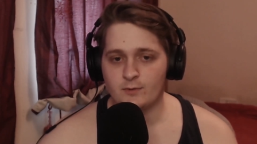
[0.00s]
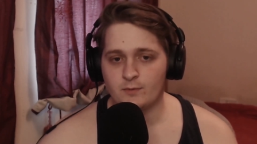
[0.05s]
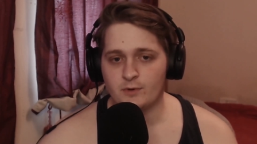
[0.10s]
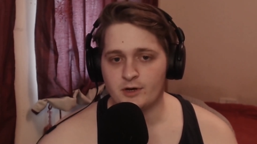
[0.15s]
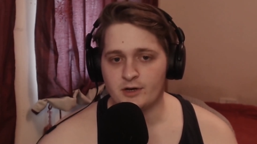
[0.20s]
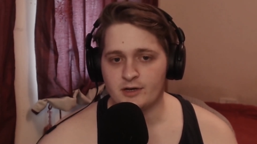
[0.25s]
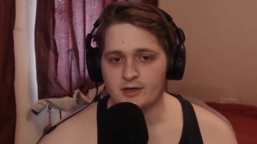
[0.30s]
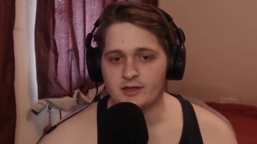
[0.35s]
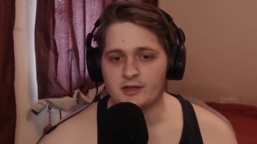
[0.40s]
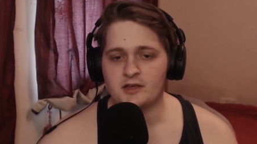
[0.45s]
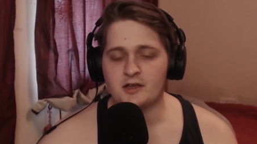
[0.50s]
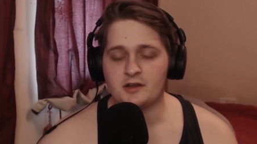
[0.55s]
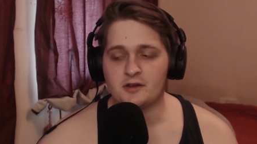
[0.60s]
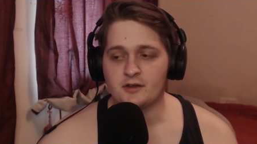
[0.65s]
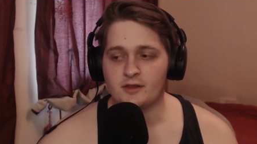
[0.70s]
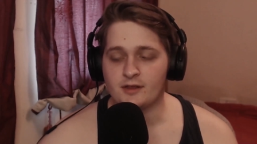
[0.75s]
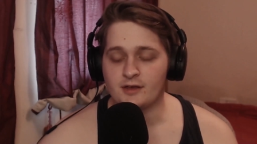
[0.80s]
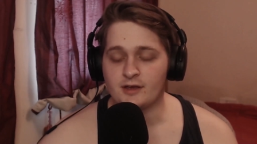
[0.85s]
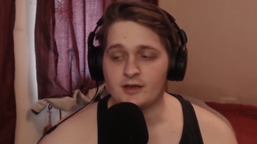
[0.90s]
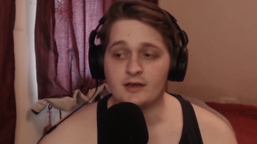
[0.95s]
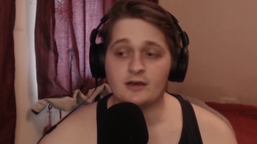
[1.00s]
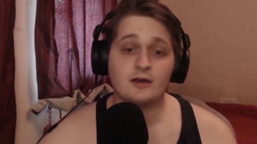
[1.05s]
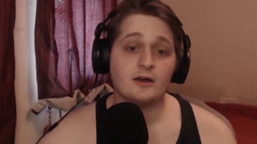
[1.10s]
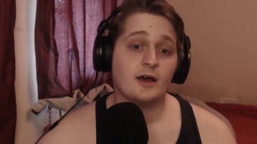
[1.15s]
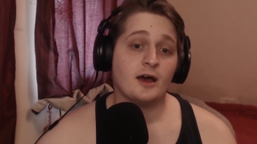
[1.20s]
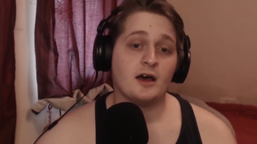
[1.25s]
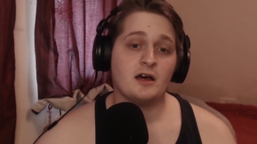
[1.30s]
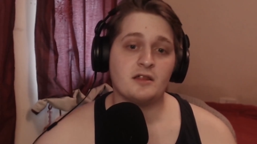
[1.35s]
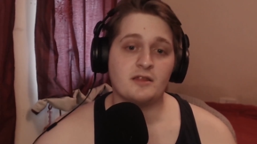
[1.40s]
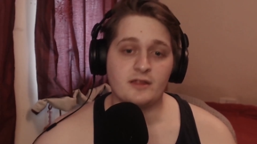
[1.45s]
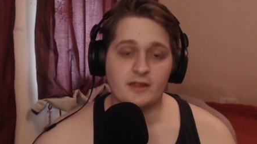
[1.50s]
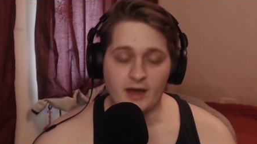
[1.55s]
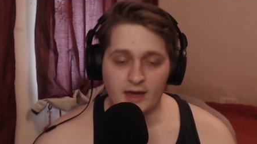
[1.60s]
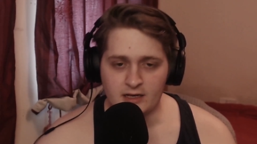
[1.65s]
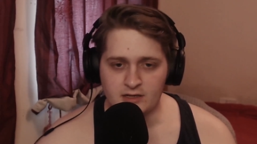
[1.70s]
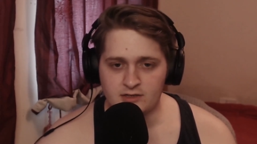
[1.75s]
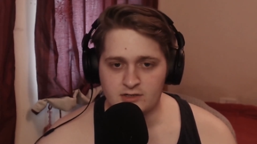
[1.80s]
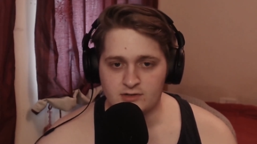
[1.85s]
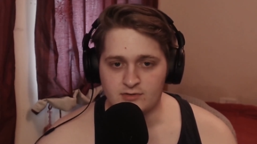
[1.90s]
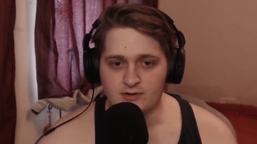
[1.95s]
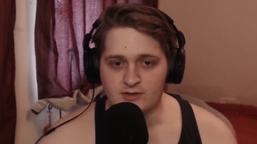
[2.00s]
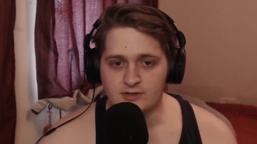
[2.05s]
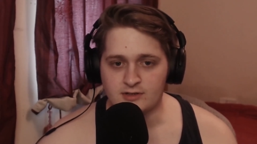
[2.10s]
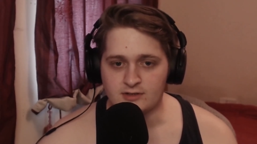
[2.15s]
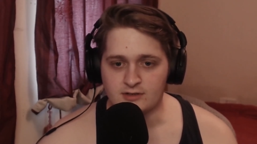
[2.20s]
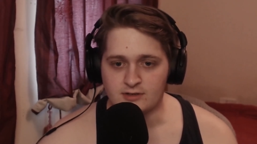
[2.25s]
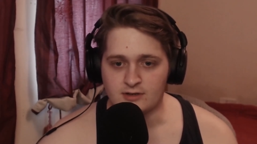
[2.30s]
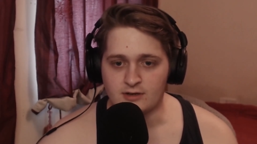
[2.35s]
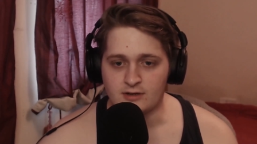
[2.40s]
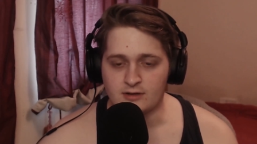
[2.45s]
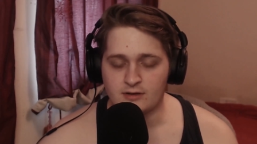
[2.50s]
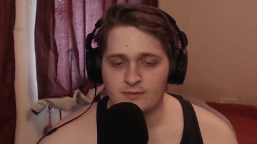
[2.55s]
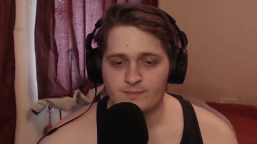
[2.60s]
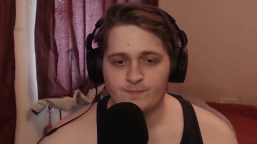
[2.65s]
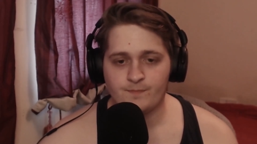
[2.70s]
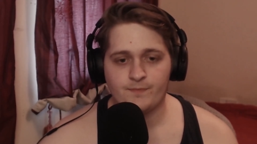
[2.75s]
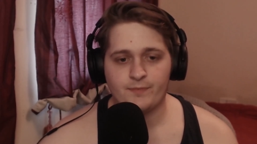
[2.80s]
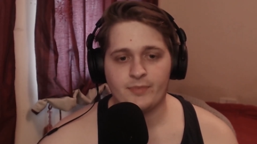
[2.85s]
work at the end of the year, that stress is gone.